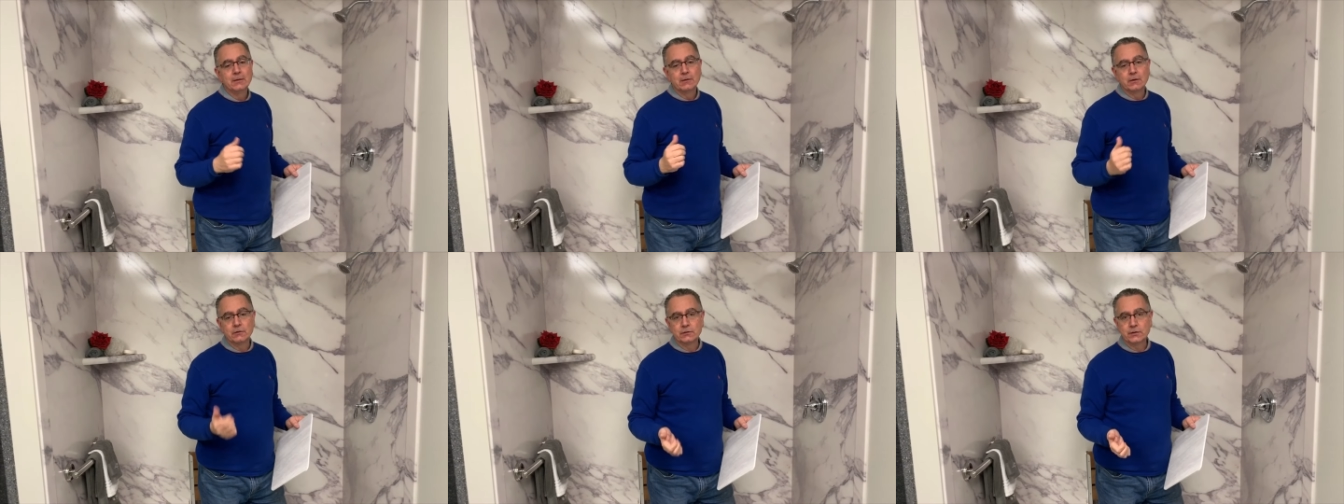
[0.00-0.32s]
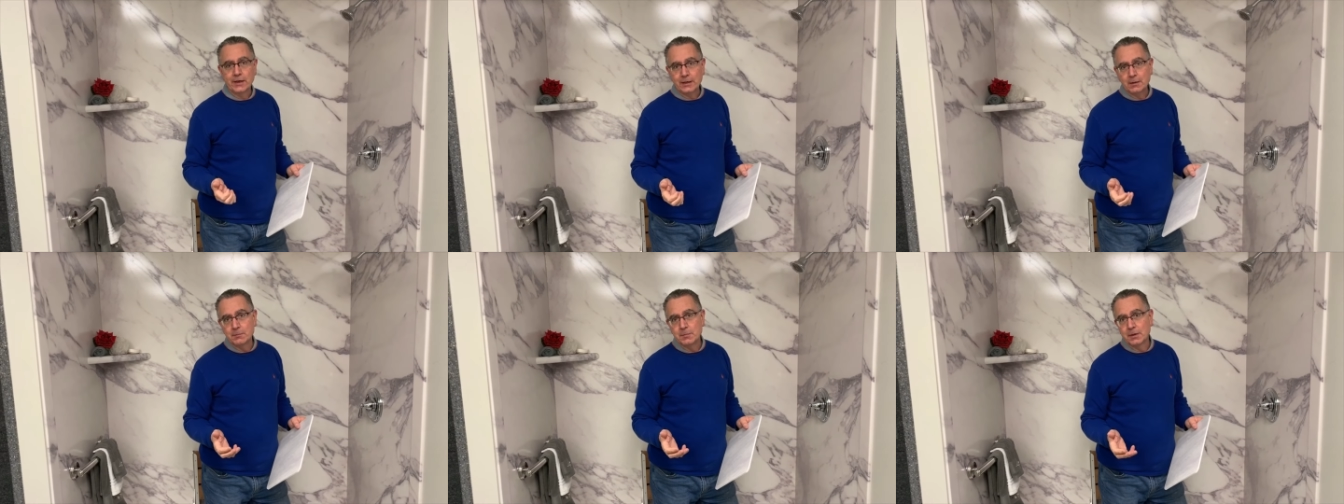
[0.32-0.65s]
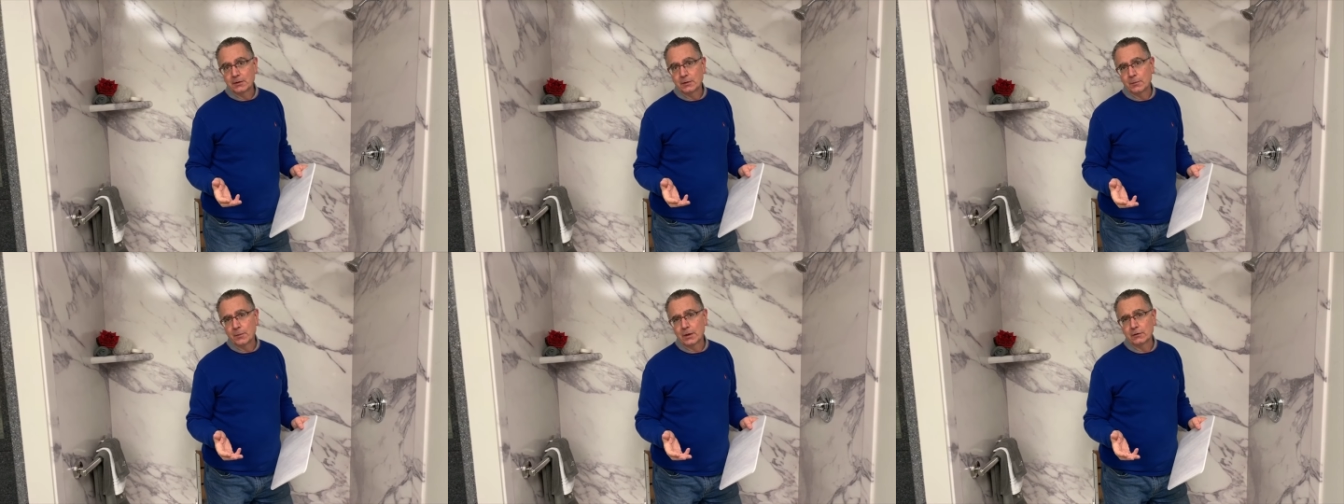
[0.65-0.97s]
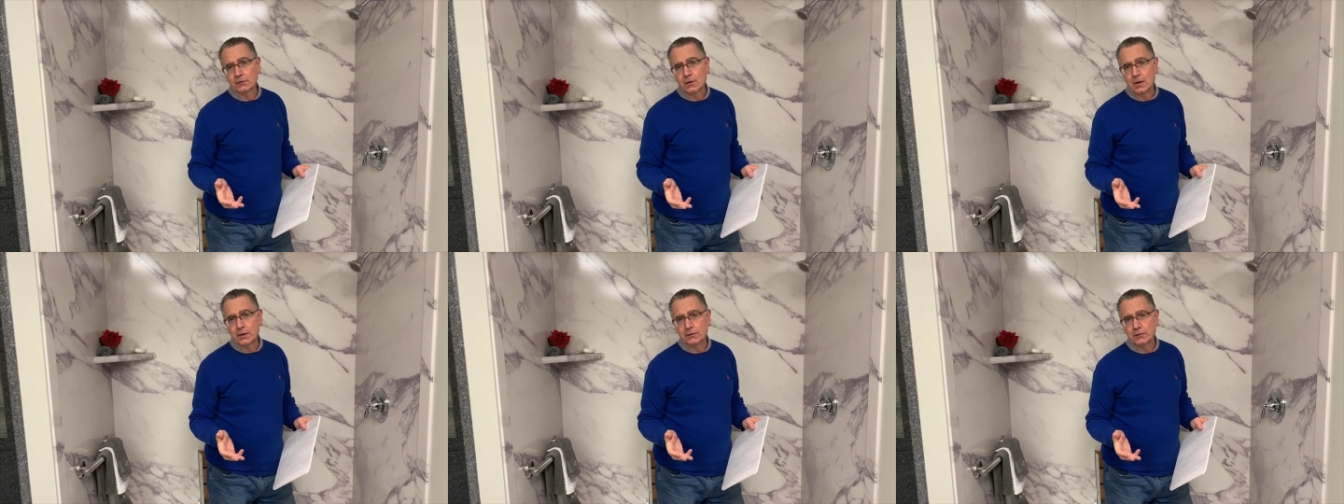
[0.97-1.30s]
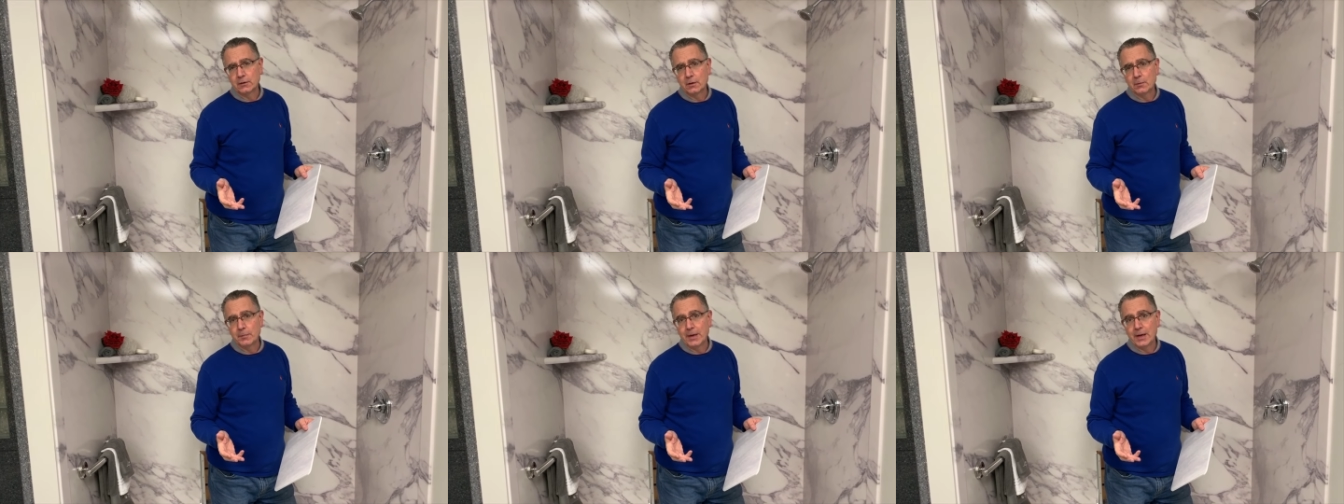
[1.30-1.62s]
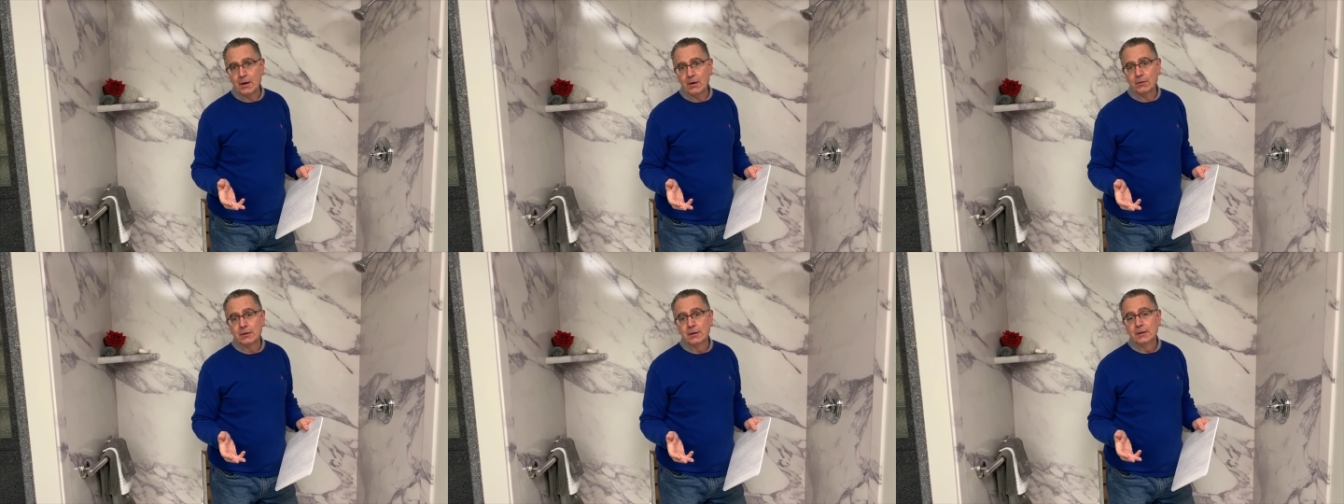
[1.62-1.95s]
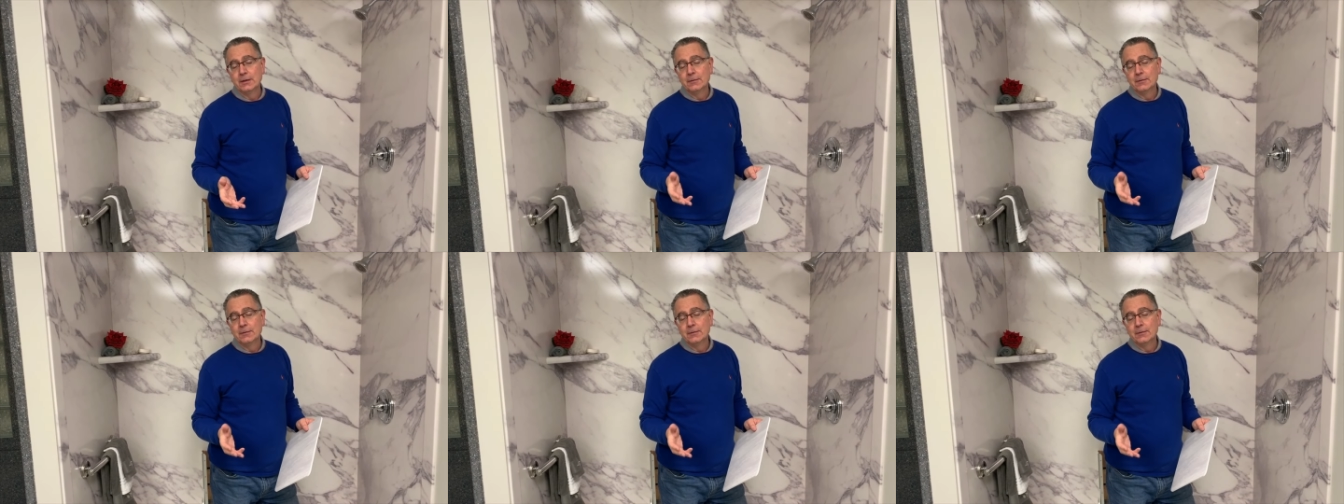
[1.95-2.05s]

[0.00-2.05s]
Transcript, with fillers: The second myth I want to talk to you about